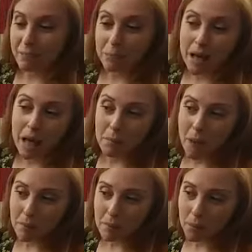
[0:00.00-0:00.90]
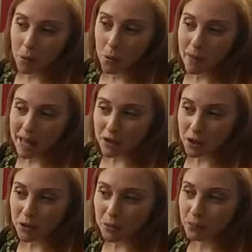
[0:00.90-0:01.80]
hole punch
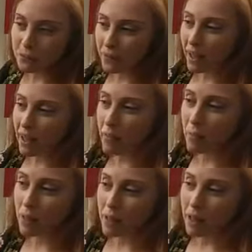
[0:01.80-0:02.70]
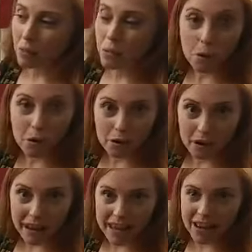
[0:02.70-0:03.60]
um, in the corner right here, and then I
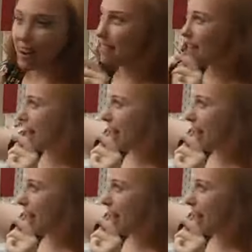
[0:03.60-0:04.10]
can hang it up